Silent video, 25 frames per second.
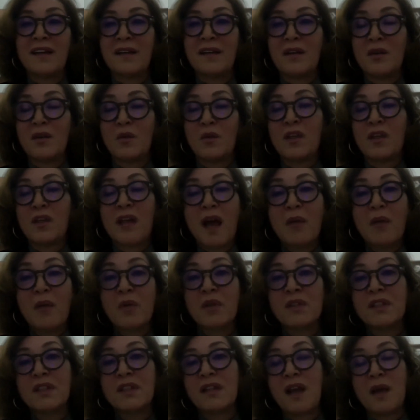what happened
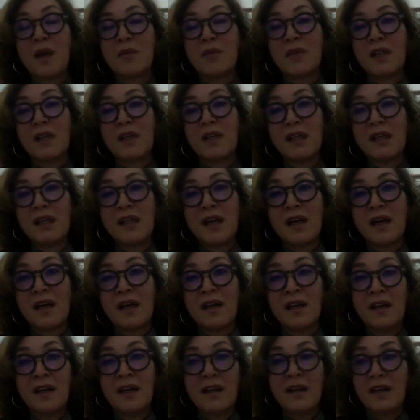in Habdaliya.
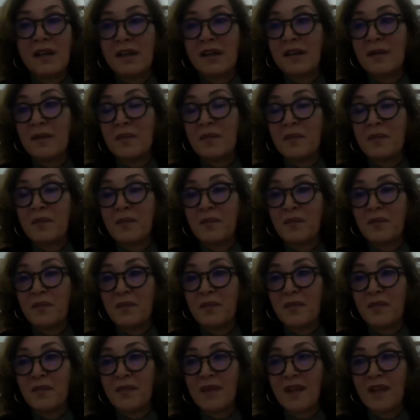
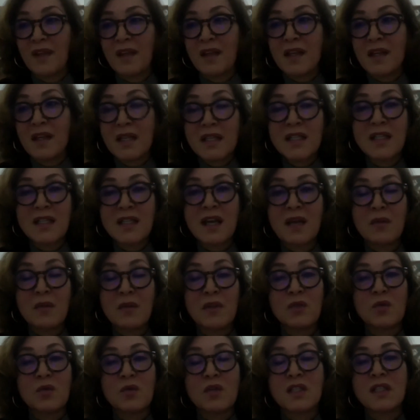And this time
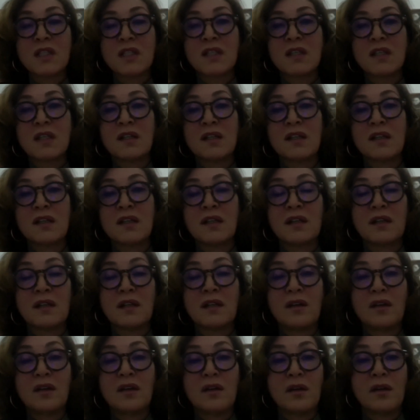it was
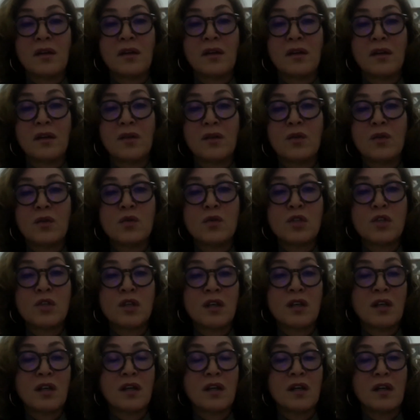a huge
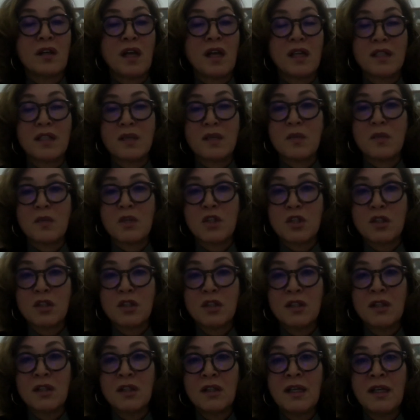
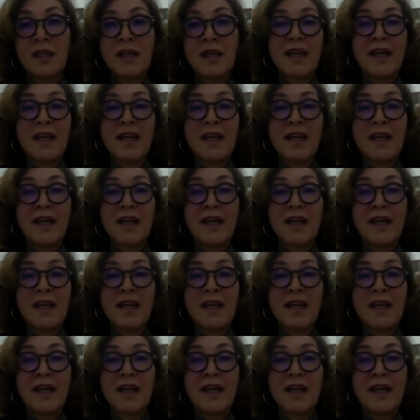exhibition.